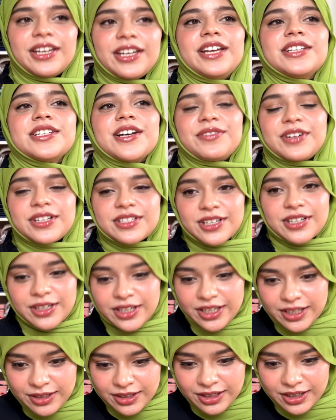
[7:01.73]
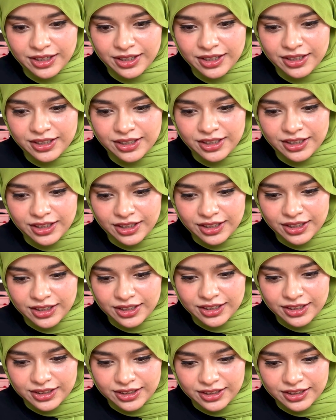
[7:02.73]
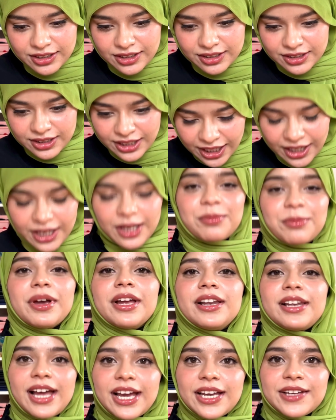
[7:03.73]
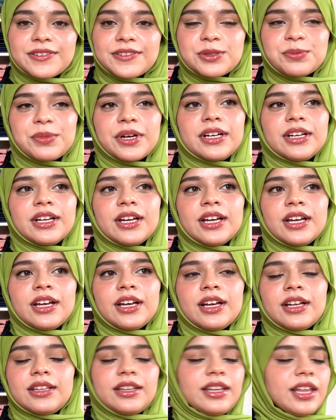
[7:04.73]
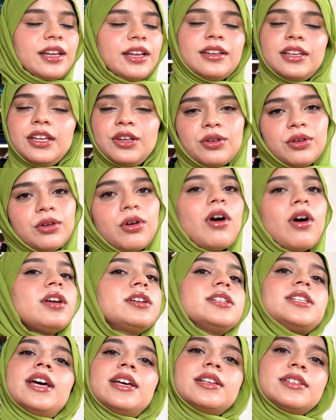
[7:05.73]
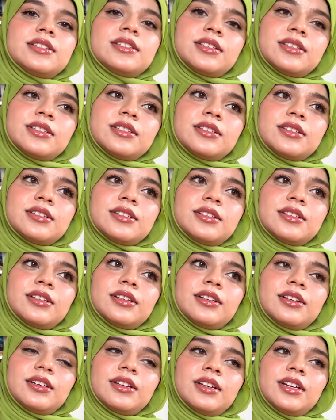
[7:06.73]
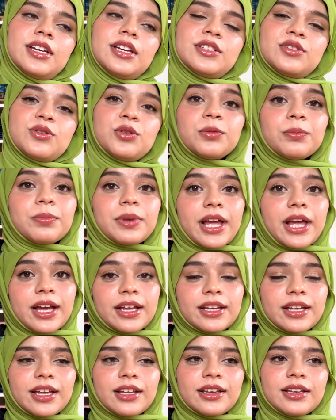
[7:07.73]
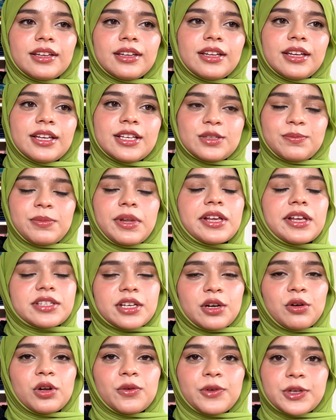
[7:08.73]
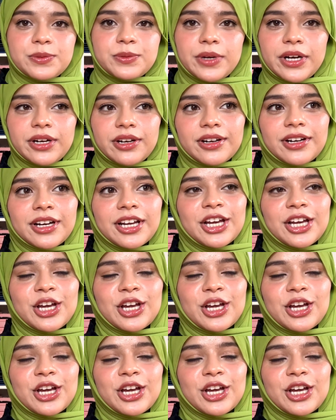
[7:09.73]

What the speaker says: age, after certain thing in my life. But then, you know, God has his own plan and his plans are always better.